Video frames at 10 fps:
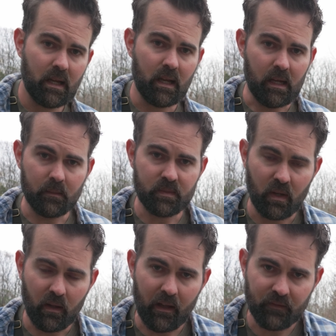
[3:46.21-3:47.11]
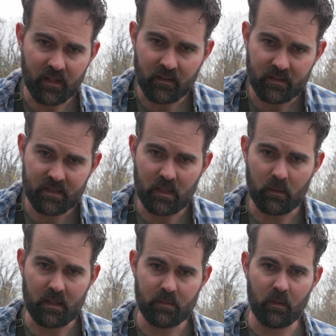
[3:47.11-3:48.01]
so I'll have to see
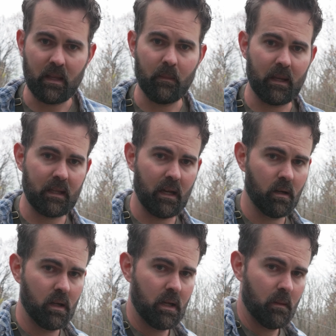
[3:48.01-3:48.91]
when I spread that back out.